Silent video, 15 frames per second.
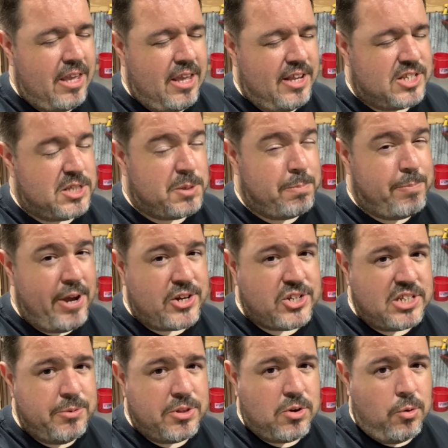
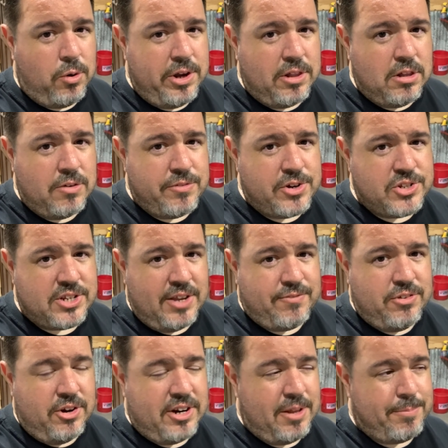especially with coilovers,
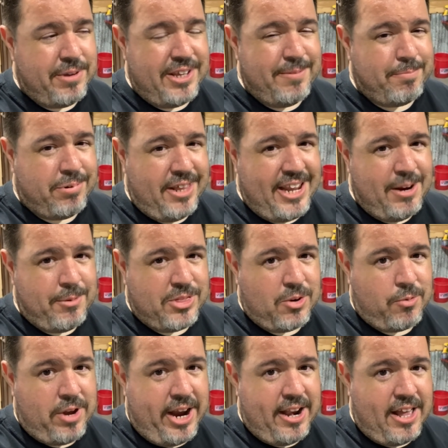if you're gonna be playing with the
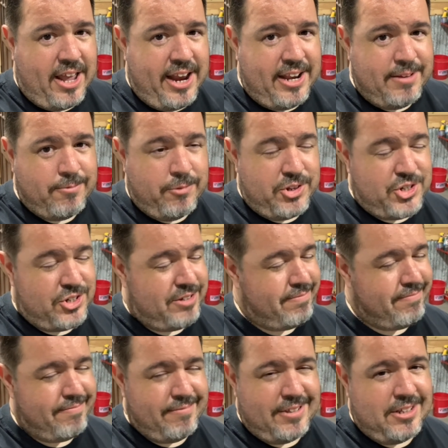ride height, which
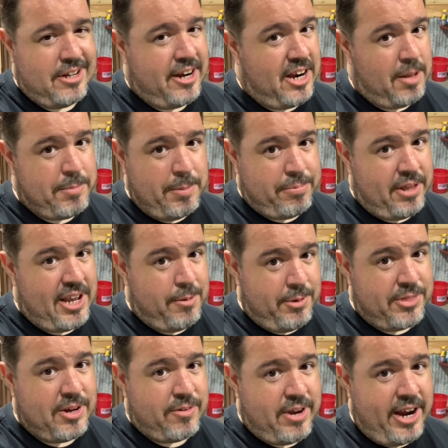you're gonna be playing
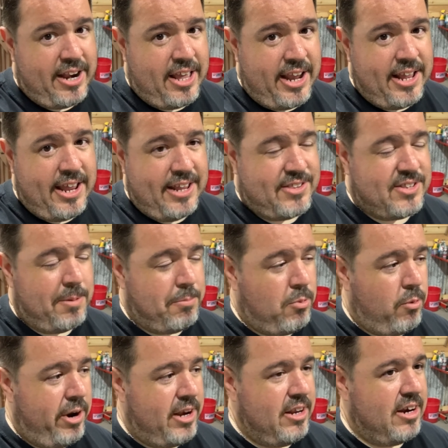with the ride height at some
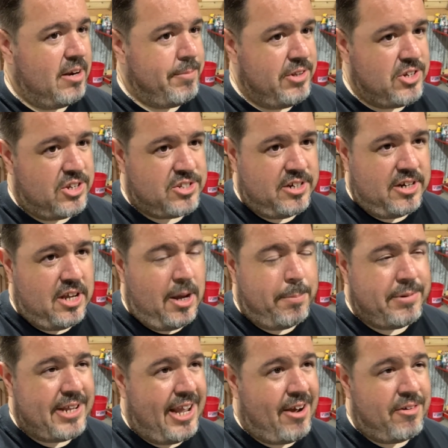point, you're gonna be adjusting it
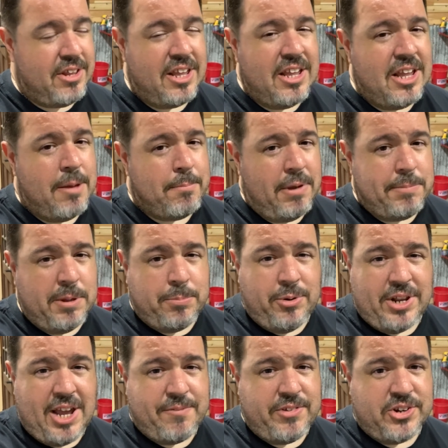up, down, maybe you'll
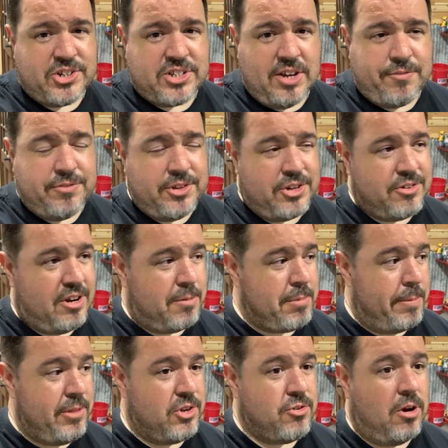put heavier stuff in the truck,
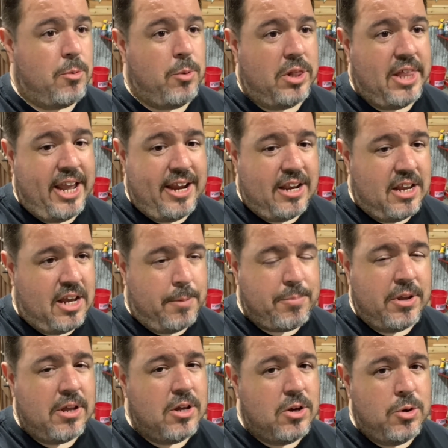maybe the truck will lighten up,
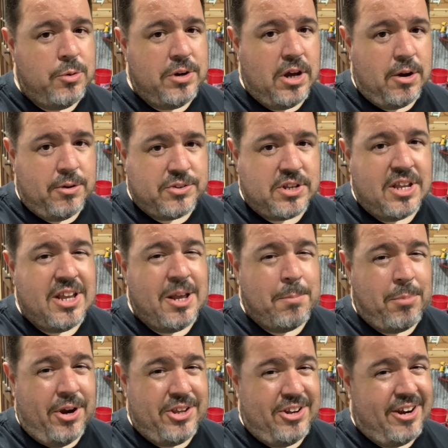who knows?
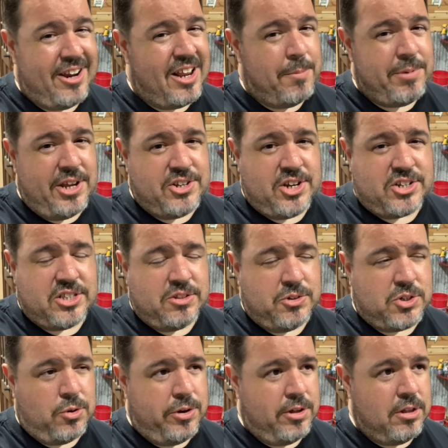But you're gonna be adjusting those
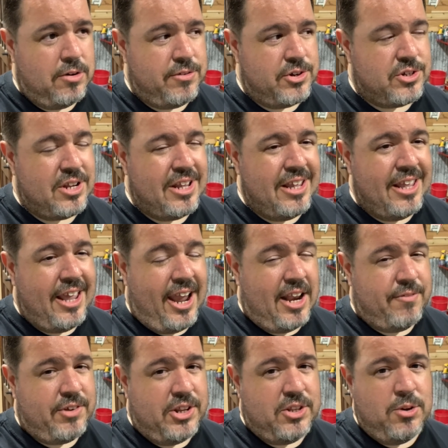coilovers. And
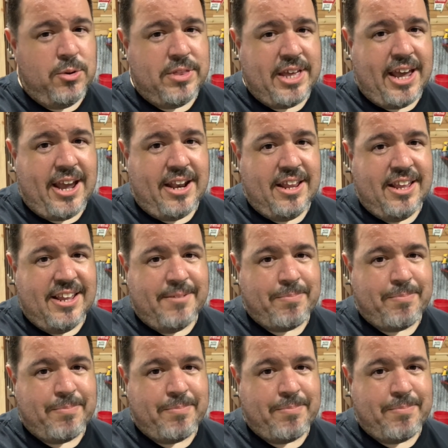if you do that,